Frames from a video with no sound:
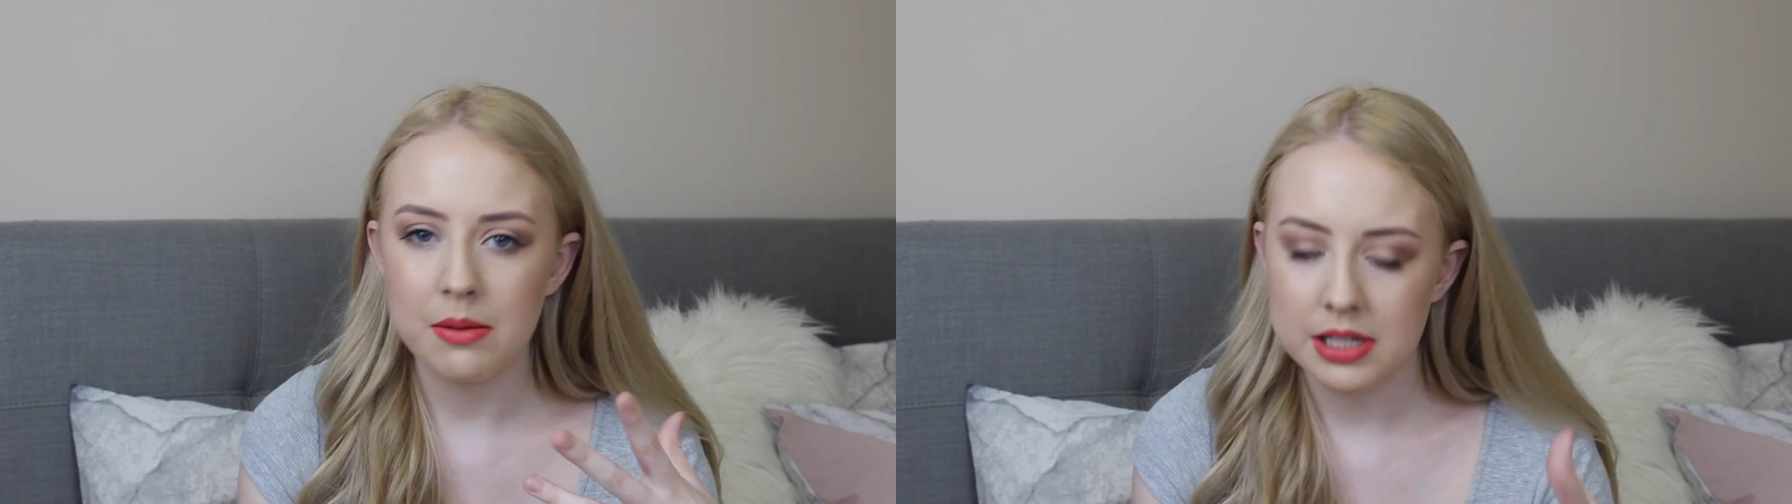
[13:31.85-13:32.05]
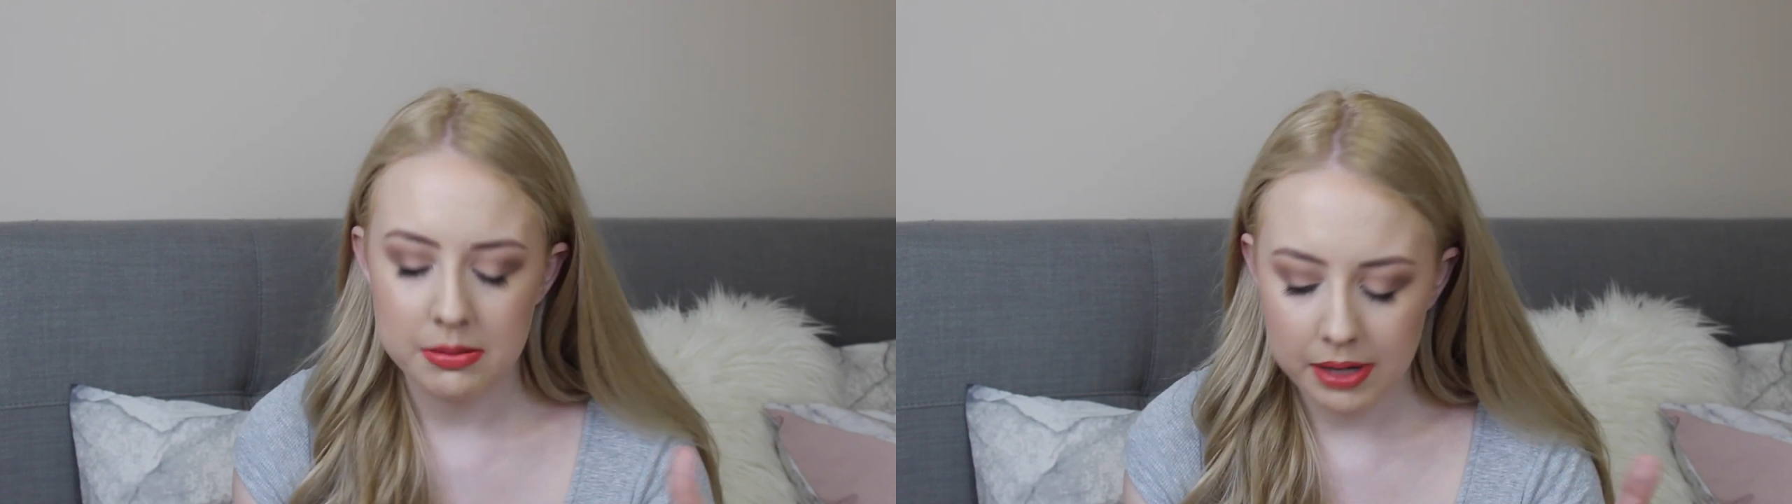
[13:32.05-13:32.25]

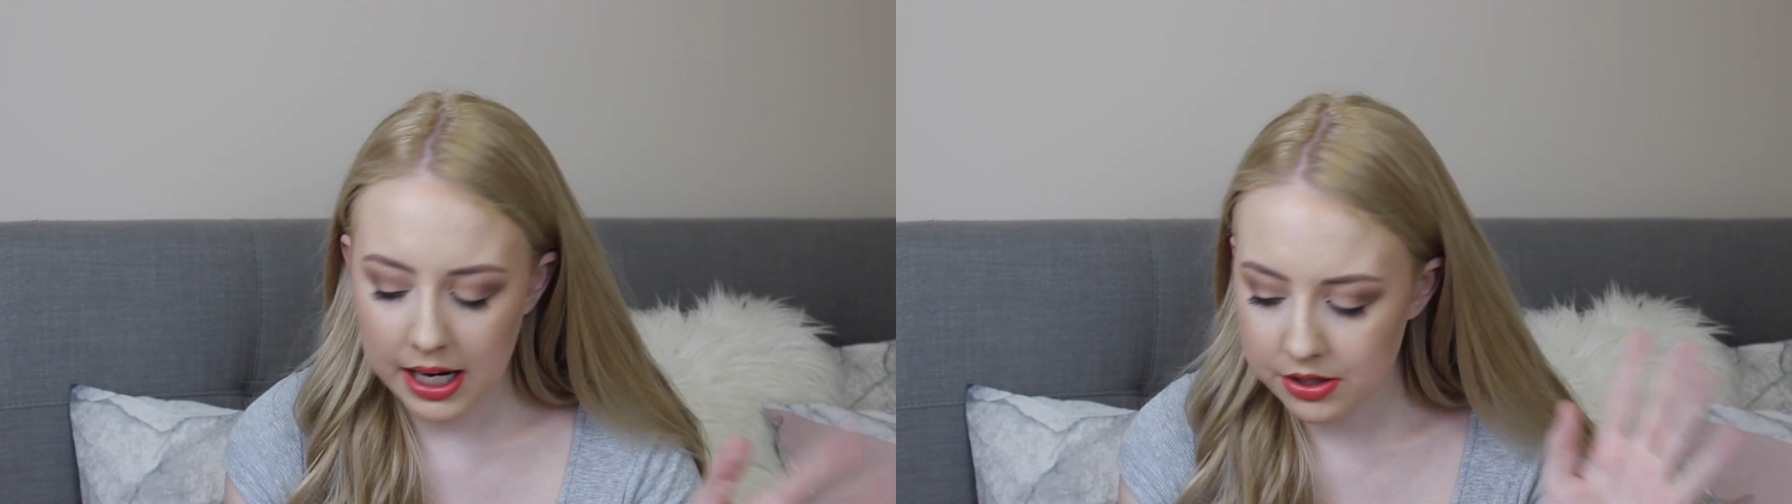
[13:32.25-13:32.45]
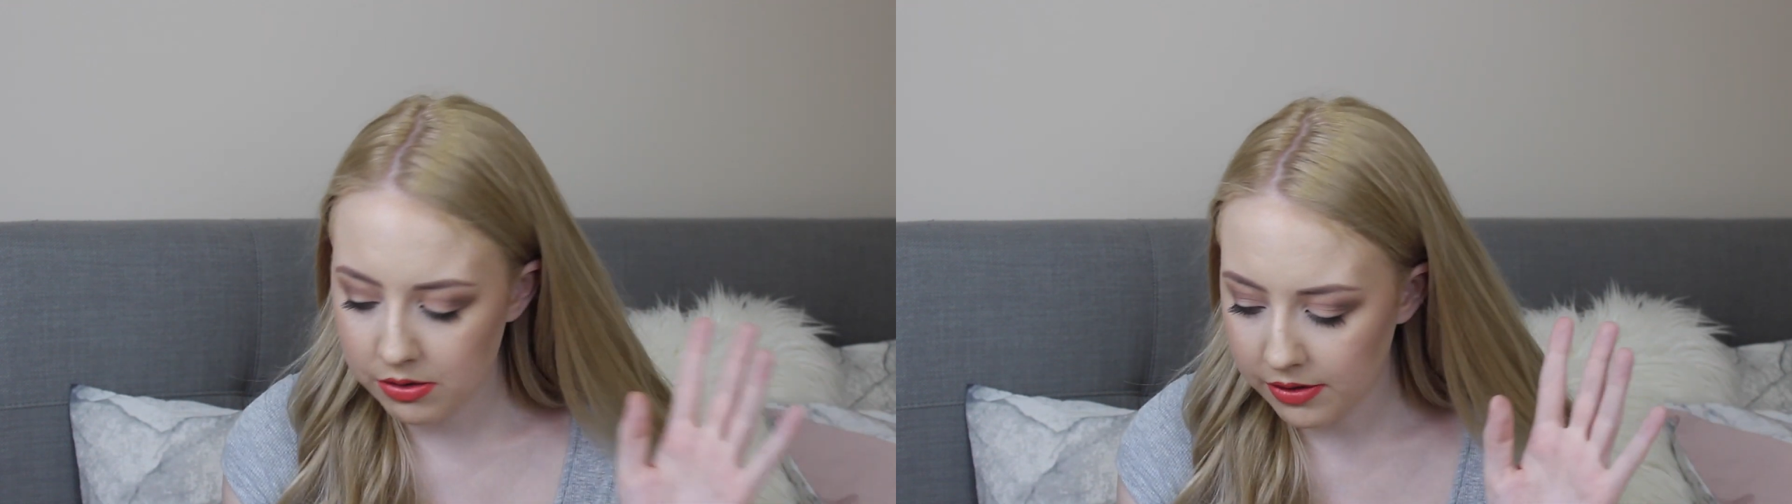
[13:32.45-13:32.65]
keeps it in
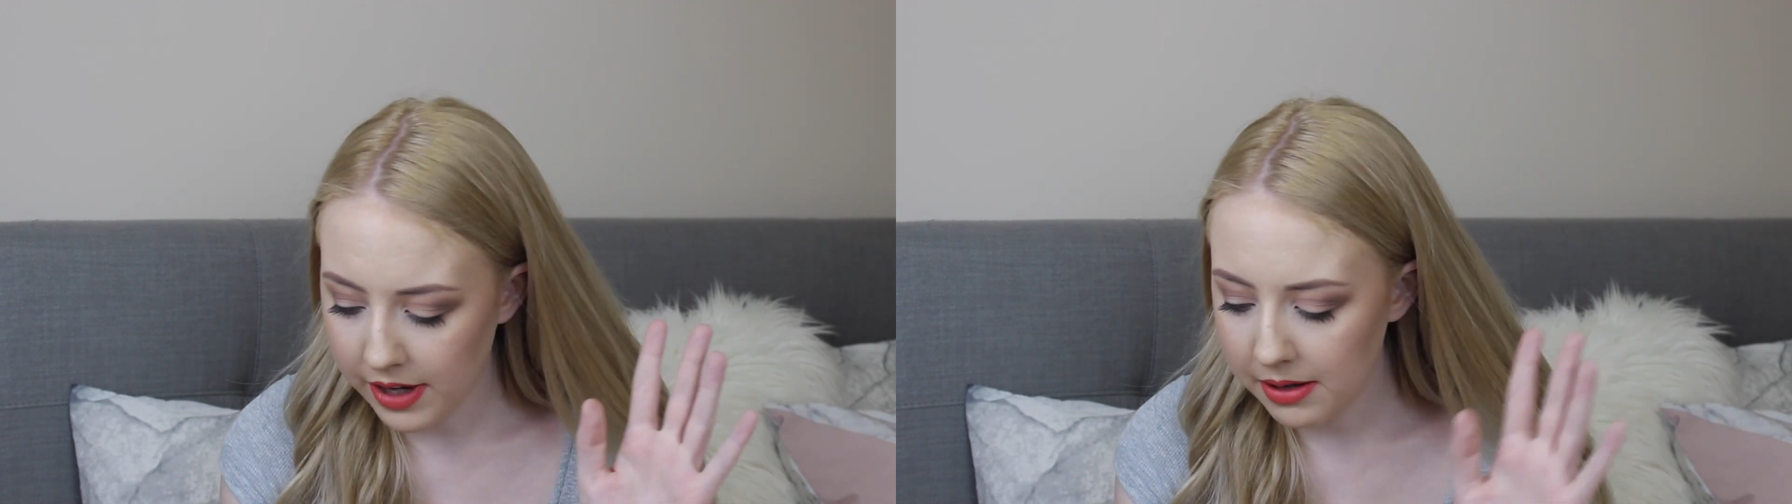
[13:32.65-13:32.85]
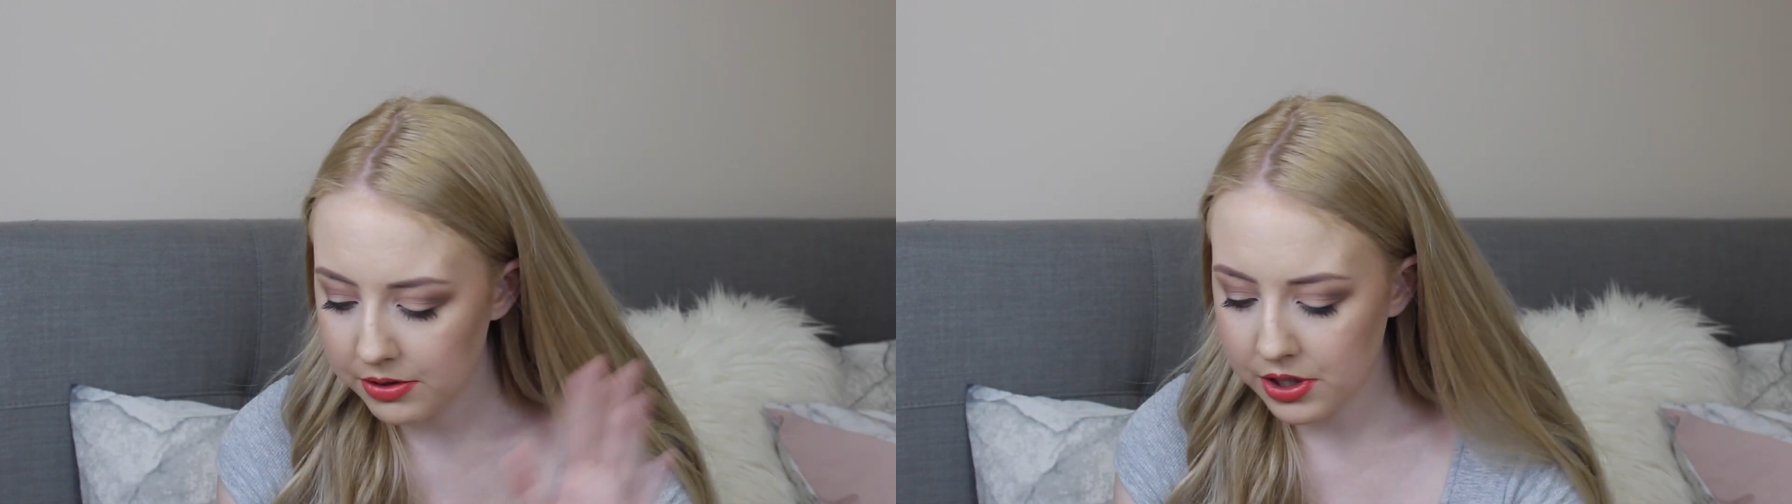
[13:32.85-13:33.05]
place and all of
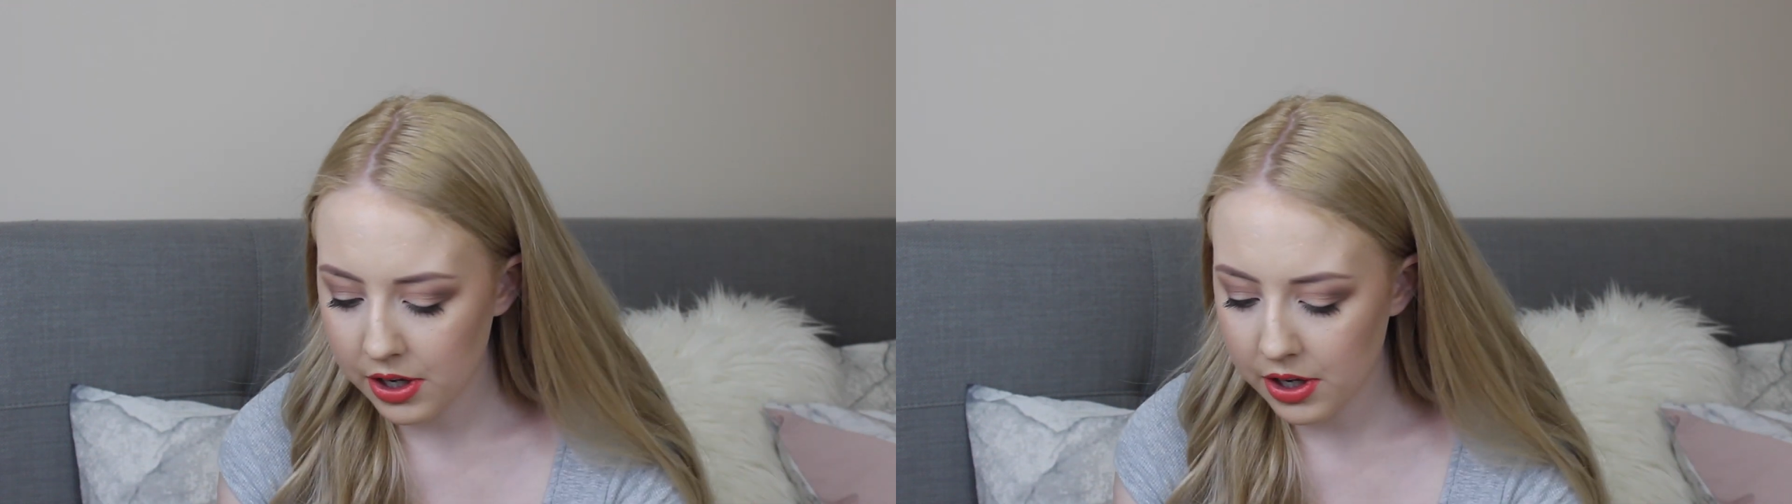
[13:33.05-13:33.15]
that.